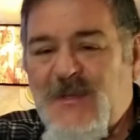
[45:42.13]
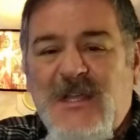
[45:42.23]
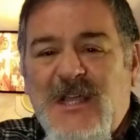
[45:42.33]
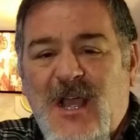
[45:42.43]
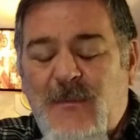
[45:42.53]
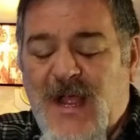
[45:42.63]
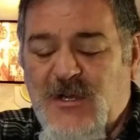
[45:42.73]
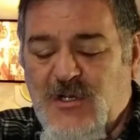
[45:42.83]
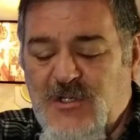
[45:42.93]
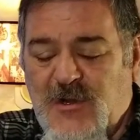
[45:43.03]
about your
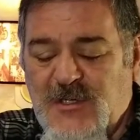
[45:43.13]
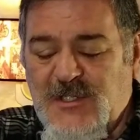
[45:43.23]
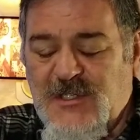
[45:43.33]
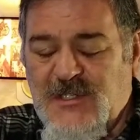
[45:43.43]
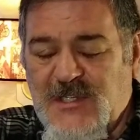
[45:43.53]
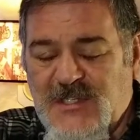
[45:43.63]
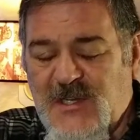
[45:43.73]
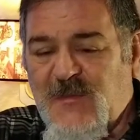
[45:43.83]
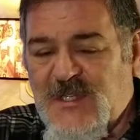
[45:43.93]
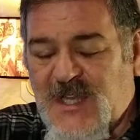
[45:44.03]
charging system, its
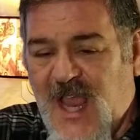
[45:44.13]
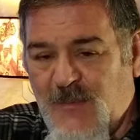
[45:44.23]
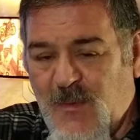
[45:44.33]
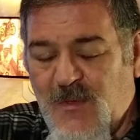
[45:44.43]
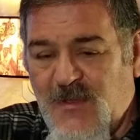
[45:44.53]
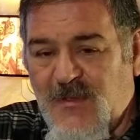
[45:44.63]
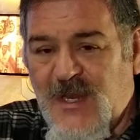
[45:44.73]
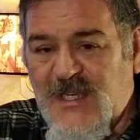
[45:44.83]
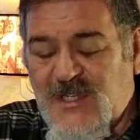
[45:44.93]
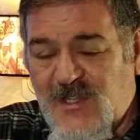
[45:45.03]
capabilities,
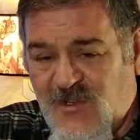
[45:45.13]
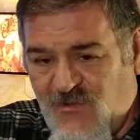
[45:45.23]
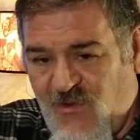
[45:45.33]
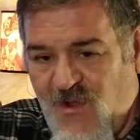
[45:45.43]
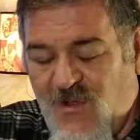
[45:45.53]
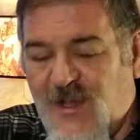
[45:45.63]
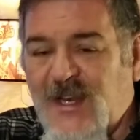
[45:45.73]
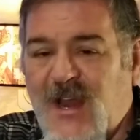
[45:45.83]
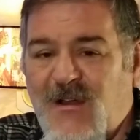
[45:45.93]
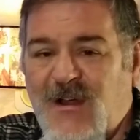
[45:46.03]
and the draw on there,
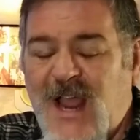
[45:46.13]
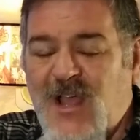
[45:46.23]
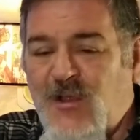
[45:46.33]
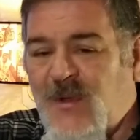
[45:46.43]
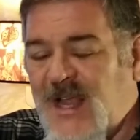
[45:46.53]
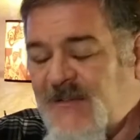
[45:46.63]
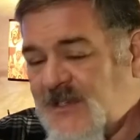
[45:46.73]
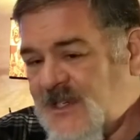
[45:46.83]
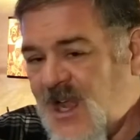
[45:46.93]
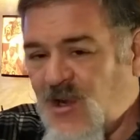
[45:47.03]
and how you might have to
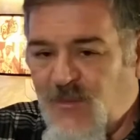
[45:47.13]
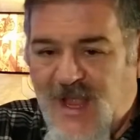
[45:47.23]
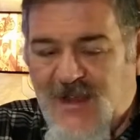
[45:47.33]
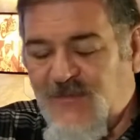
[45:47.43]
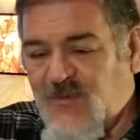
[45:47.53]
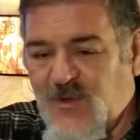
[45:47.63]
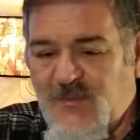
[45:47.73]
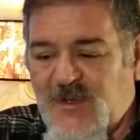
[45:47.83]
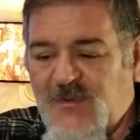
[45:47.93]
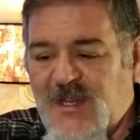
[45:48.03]
toggle back and forth
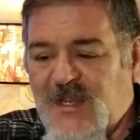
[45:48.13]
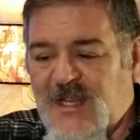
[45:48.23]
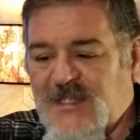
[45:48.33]
between things.